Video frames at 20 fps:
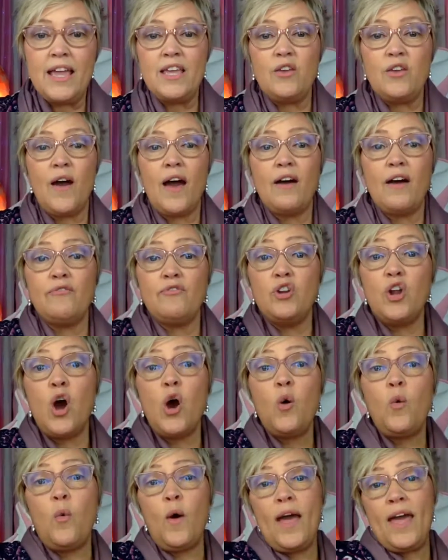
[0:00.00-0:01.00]
You have no
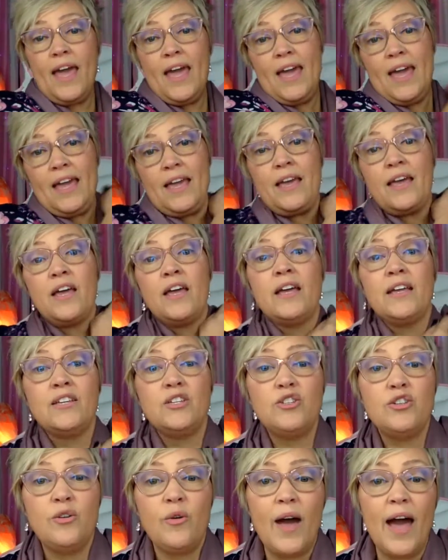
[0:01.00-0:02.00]
way
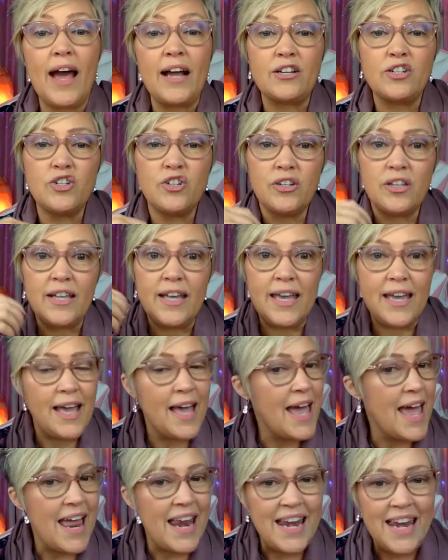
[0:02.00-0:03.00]
to actually
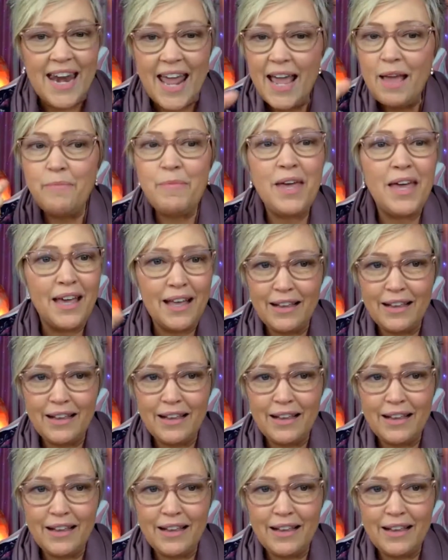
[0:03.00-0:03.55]
name it,